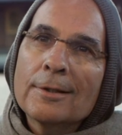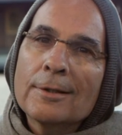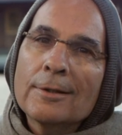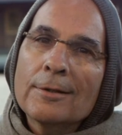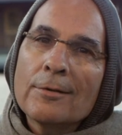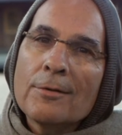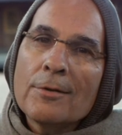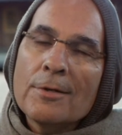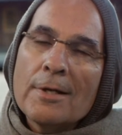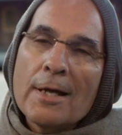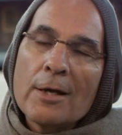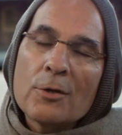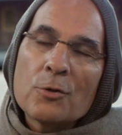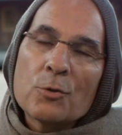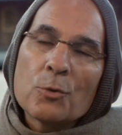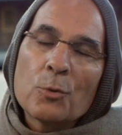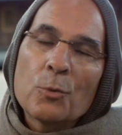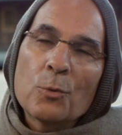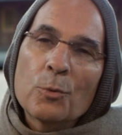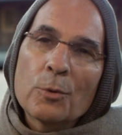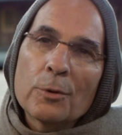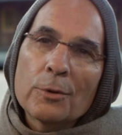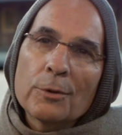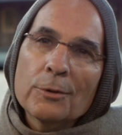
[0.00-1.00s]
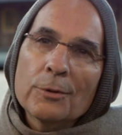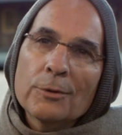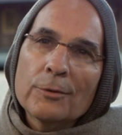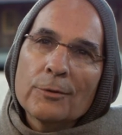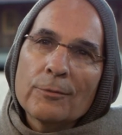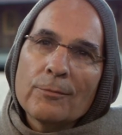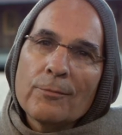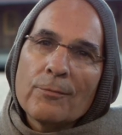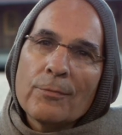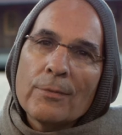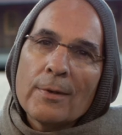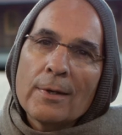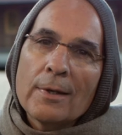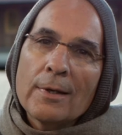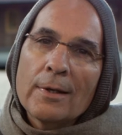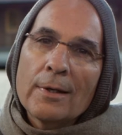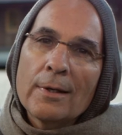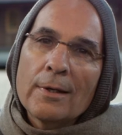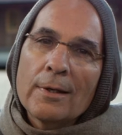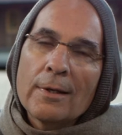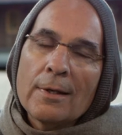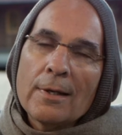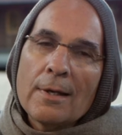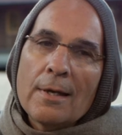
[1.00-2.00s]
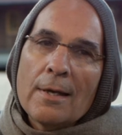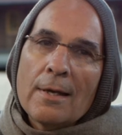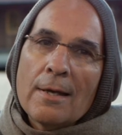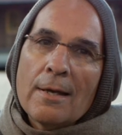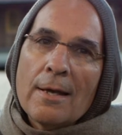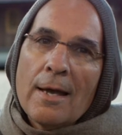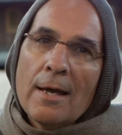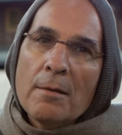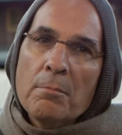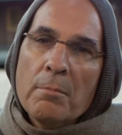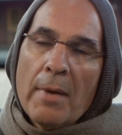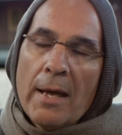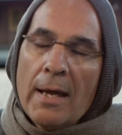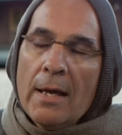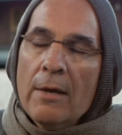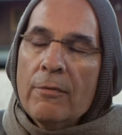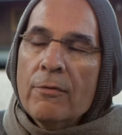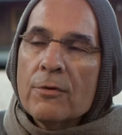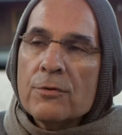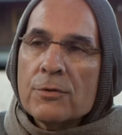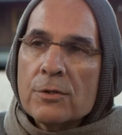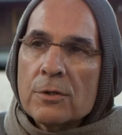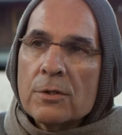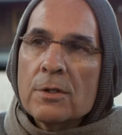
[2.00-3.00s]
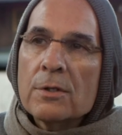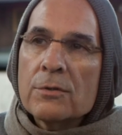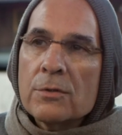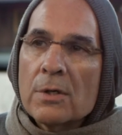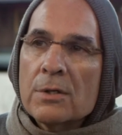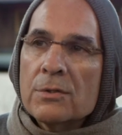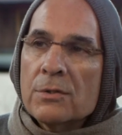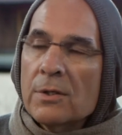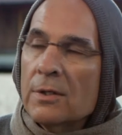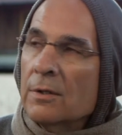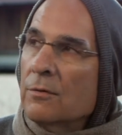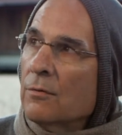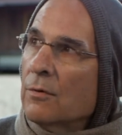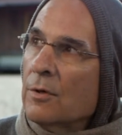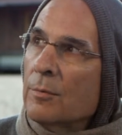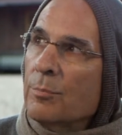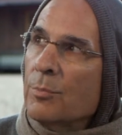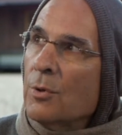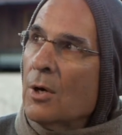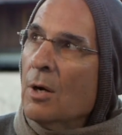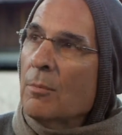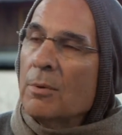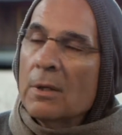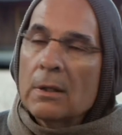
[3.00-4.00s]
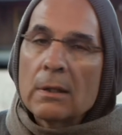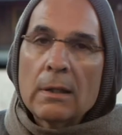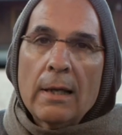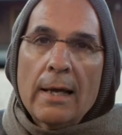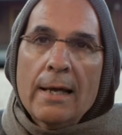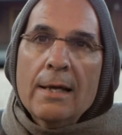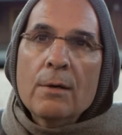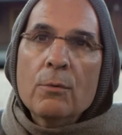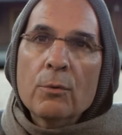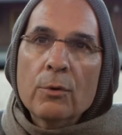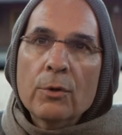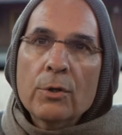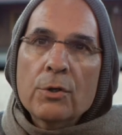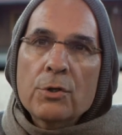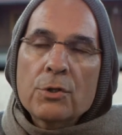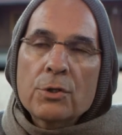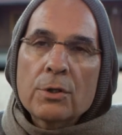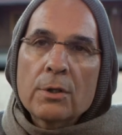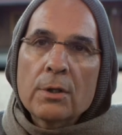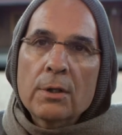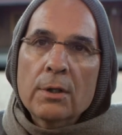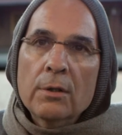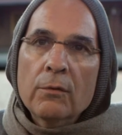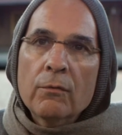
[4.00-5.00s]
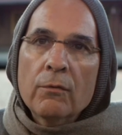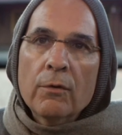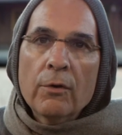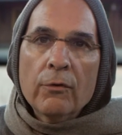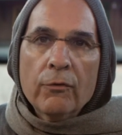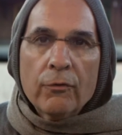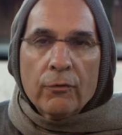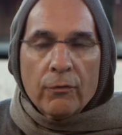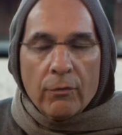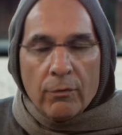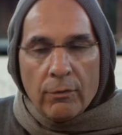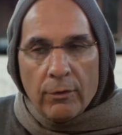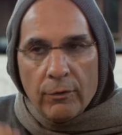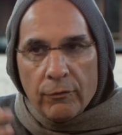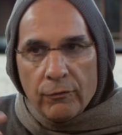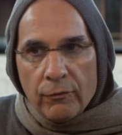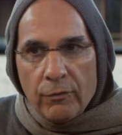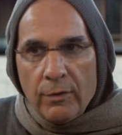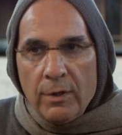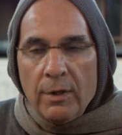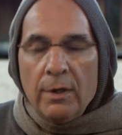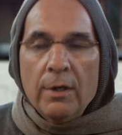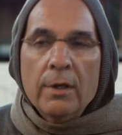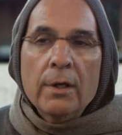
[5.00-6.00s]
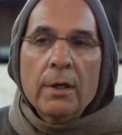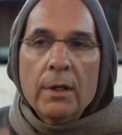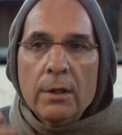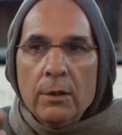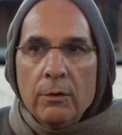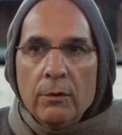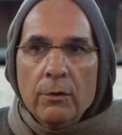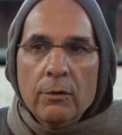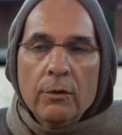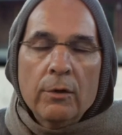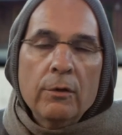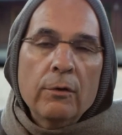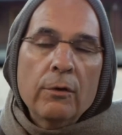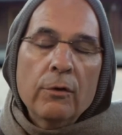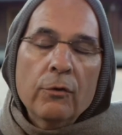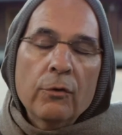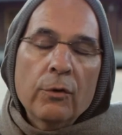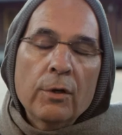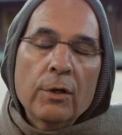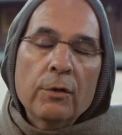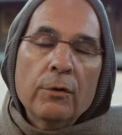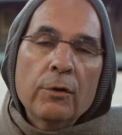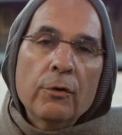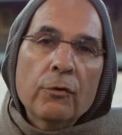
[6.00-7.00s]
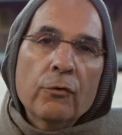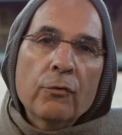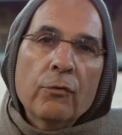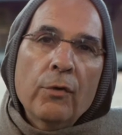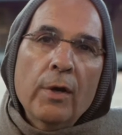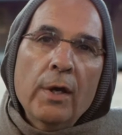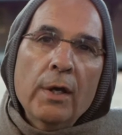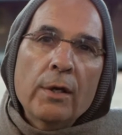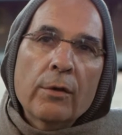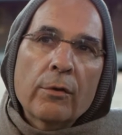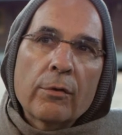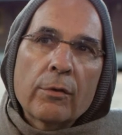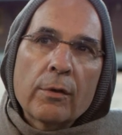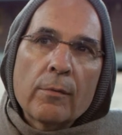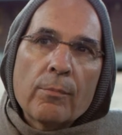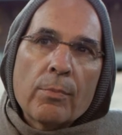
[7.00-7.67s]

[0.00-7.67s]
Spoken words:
the natural world, and math is, as I say, a very prominent language in this thinking and in this faith.